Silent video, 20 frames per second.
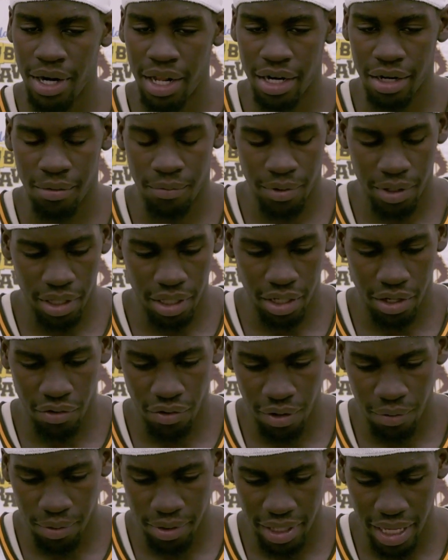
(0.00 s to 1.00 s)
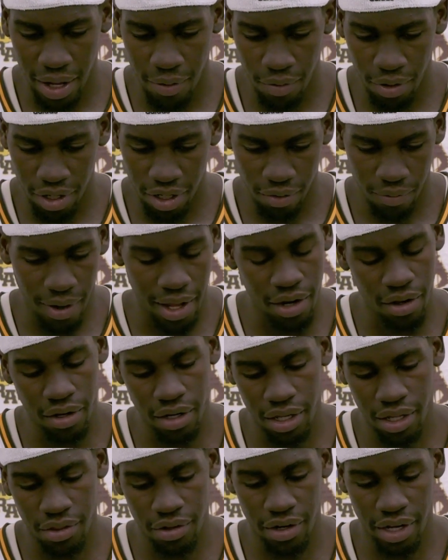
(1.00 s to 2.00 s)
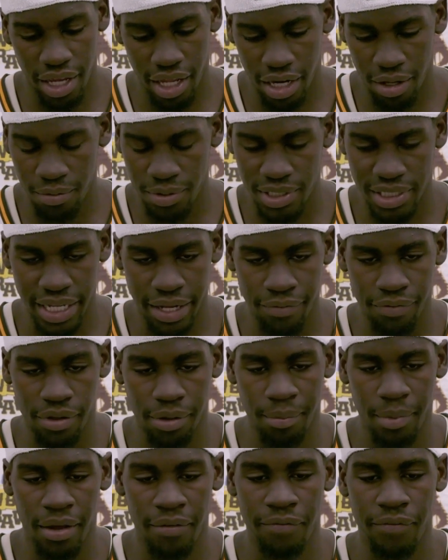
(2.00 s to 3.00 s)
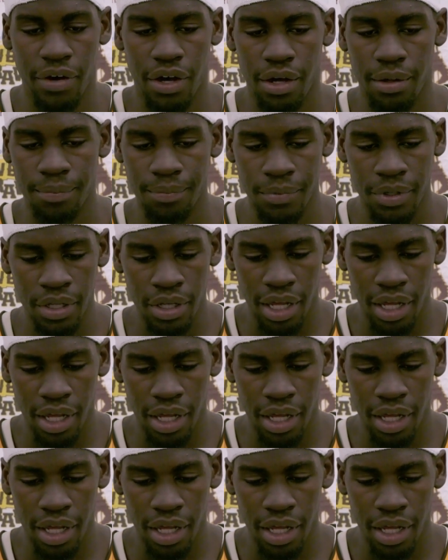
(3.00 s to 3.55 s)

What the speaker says: I didn't really agree with that one. And right on the other end, it was definitely my fault.